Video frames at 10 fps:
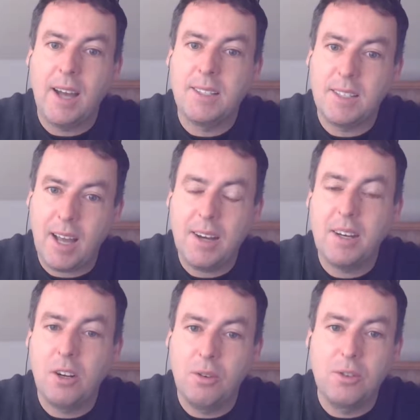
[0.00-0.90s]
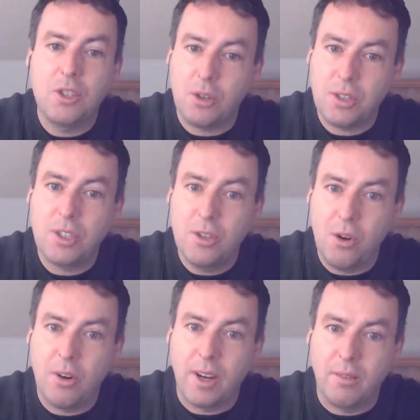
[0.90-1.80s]
and that includes just
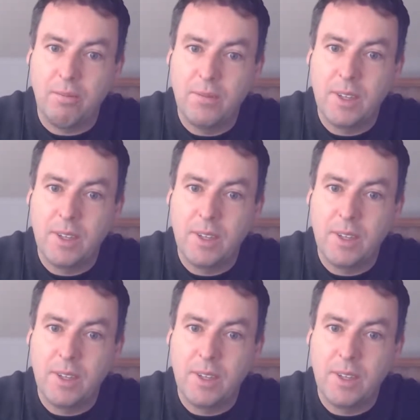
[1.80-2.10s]
snoring.